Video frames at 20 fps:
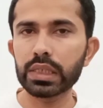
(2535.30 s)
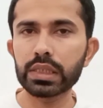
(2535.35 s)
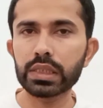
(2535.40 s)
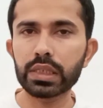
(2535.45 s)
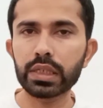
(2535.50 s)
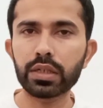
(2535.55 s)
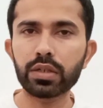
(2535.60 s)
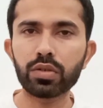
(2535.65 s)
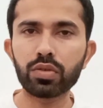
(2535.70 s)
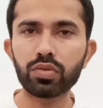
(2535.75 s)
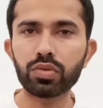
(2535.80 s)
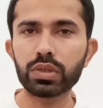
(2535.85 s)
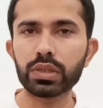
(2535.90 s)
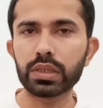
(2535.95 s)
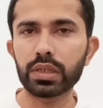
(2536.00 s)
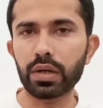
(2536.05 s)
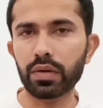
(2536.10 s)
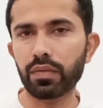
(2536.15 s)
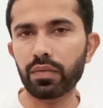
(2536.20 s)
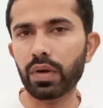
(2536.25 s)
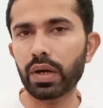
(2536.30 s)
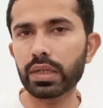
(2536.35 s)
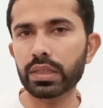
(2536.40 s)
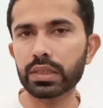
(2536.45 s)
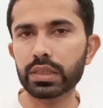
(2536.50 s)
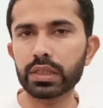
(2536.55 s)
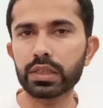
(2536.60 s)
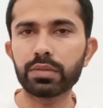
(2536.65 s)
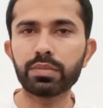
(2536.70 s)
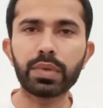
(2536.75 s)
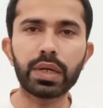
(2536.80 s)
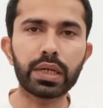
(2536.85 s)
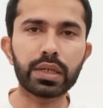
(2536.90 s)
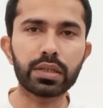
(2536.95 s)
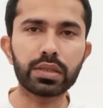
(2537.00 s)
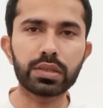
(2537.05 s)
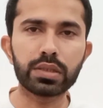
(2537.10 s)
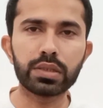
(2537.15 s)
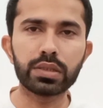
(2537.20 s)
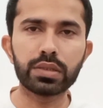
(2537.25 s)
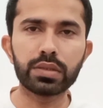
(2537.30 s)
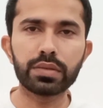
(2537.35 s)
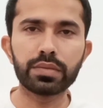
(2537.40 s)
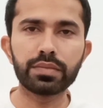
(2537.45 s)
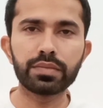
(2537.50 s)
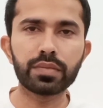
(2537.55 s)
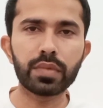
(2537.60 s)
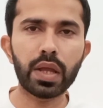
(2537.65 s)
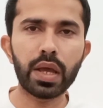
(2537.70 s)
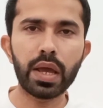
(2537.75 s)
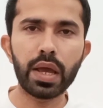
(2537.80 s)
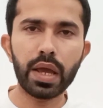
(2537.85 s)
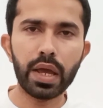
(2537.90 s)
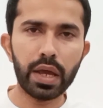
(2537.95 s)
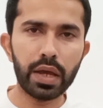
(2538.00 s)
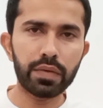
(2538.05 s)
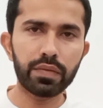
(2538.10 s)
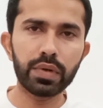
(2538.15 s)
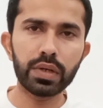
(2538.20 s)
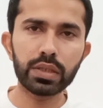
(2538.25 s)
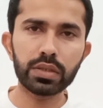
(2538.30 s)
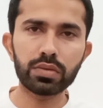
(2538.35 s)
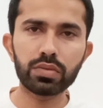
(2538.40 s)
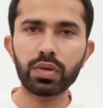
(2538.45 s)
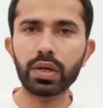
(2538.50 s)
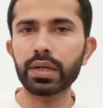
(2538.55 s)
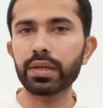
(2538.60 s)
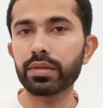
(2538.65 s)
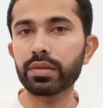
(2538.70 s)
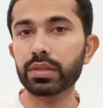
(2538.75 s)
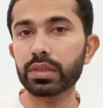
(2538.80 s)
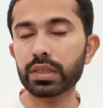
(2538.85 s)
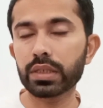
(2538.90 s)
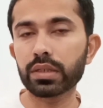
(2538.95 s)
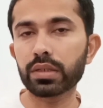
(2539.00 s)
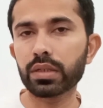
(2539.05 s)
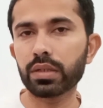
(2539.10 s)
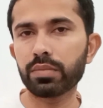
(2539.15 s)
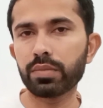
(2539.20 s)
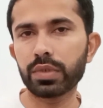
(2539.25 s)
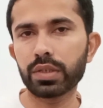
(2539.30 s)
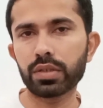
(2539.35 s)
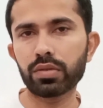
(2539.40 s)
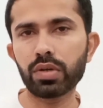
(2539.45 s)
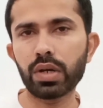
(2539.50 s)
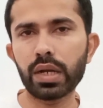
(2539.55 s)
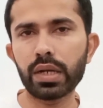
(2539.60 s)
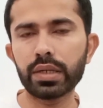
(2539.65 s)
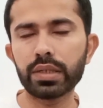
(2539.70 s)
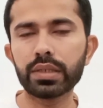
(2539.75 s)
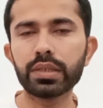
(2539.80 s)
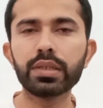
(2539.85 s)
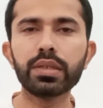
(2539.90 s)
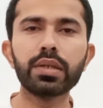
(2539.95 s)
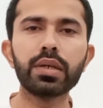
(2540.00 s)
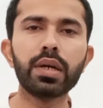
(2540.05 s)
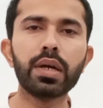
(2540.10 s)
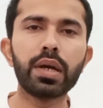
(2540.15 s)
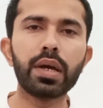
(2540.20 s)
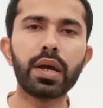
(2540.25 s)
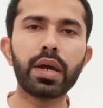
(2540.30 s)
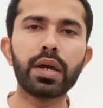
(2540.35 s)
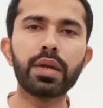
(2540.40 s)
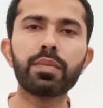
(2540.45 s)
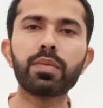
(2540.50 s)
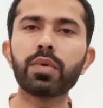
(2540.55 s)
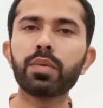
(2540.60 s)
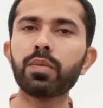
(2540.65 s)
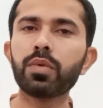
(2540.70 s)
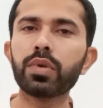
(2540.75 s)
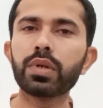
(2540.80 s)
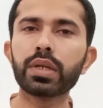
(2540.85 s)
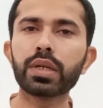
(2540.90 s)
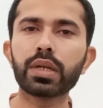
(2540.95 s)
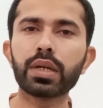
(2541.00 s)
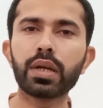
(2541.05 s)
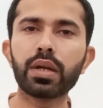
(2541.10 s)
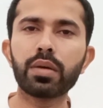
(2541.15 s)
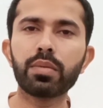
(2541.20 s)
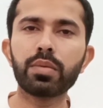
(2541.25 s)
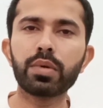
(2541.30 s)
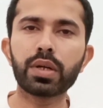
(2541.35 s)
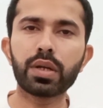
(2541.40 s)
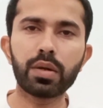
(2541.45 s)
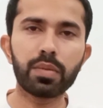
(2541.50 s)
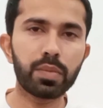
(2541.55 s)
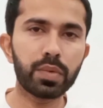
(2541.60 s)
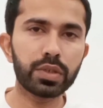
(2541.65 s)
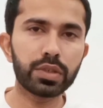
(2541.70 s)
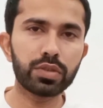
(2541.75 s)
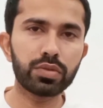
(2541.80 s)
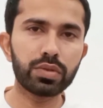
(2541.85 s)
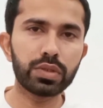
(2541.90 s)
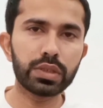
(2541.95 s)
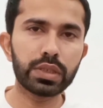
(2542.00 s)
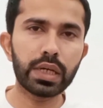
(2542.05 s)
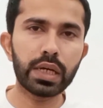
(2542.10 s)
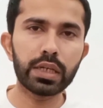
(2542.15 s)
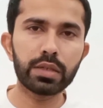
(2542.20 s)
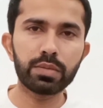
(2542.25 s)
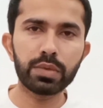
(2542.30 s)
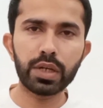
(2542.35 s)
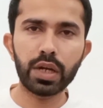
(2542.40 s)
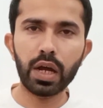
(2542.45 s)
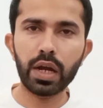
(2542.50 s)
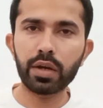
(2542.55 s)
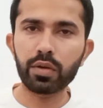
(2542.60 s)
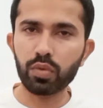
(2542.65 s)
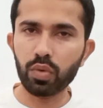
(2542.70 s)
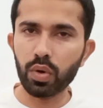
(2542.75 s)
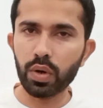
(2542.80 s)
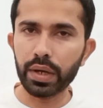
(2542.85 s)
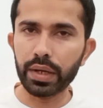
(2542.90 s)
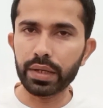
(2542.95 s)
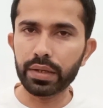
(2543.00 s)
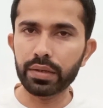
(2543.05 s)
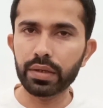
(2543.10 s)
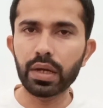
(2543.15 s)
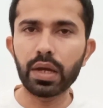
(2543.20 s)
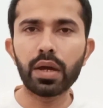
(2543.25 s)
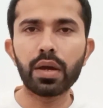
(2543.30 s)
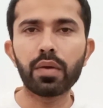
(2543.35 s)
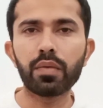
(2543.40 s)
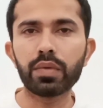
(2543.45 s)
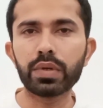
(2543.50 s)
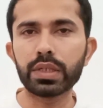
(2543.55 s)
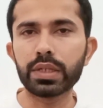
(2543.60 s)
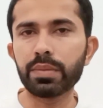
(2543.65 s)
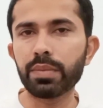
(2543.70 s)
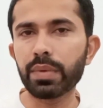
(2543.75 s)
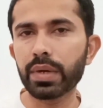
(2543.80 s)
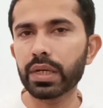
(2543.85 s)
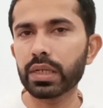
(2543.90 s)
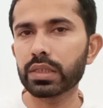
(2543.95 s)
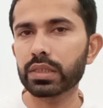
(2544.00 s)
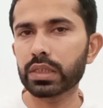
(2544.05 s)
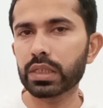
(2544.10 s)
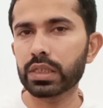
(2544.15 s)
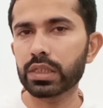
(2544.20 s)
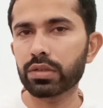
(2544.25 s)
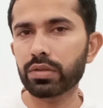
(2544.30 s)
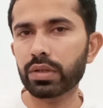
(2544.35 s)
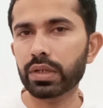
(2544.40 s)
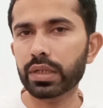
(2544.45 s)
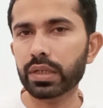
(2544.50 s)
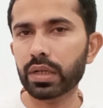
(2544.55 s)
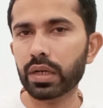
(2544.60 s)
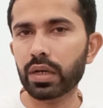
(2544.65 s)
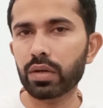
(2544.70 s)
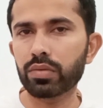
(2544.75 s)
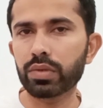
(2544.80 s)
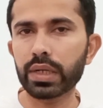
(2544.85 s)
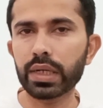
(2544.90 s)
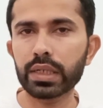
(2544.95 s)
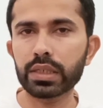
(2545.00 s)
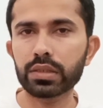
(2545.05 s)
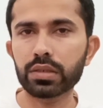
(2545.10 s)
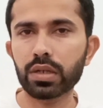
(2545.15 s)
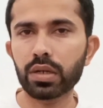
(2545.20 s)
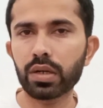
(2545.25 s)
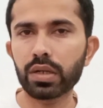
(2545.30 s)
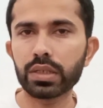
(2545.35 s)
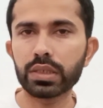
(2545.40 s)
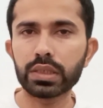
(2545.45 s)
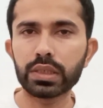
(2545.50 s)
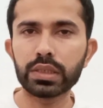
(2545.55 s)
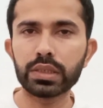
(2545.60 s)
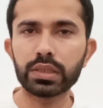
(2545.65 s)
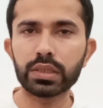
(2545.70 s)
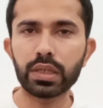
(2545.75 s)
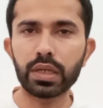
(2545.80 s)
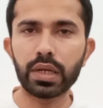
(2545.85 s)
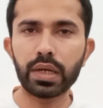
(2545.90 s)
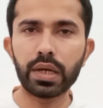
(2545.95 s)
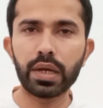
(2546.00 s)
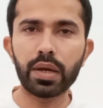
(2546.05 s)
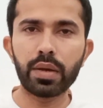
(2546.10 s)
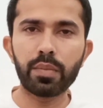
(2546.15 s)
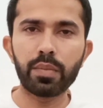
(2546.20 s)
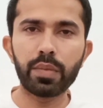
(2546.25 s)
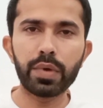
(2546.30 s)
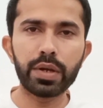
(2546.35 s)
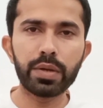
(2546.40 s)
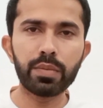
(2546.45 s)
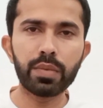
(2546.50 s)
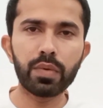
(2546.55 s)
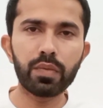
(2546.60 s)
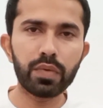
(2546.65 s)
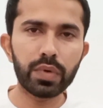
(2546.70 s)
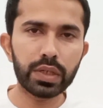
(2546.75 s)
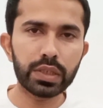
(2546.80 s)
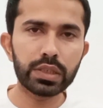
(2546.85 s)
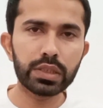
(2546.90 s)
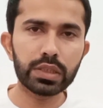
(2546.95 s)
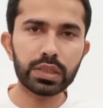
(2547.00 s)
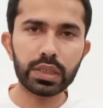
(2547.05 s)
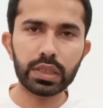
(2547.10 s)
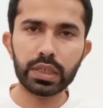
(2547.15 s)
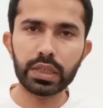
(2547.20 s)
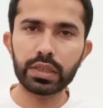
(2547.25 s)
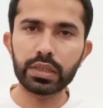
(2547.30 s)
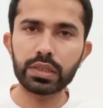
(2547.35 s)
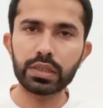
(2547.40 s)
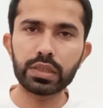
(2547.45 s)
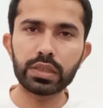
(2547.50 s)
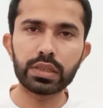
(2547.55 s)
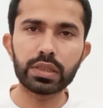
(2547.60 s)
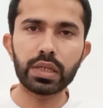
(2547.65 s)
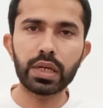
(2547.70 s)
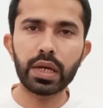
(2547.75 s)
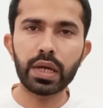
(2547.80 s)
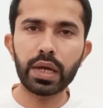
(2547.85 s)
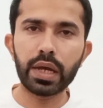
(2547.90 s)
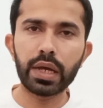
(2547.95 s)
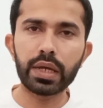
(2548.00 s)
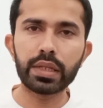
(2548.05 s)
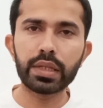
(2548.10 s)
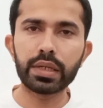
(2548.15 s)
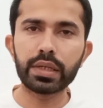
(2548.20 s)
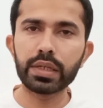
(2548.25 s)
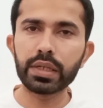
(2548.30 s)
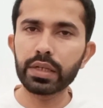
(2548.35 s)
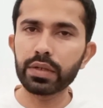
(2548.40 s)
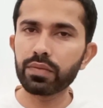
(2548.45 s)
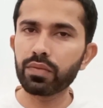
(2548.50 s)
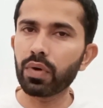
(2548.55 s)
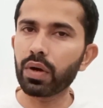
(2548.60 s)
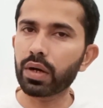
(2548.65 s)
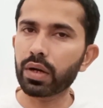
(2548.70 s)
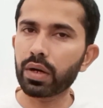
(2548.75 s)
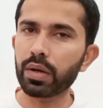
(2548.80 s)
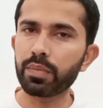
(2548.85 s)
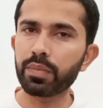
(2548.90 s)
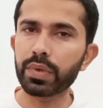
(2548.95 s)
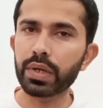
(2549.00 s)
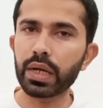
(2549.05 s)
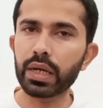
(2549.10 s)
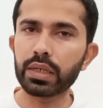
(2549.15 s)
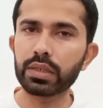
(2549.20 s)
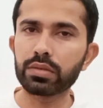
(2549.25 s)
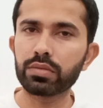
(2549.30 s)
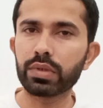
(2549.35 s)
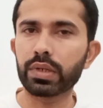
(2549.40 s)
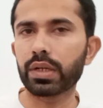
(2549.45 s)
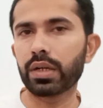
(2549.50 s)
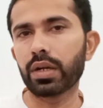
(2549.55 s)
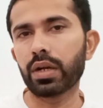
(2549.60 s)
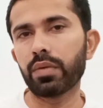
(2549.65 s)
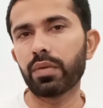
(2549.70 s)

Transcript: scrutiny of Wall Street practices. Efforts to address income inequality and promote economic opportunity have been ongoing, with debates centering around tax policies, minimum wage increases, and the need for comprehensive economic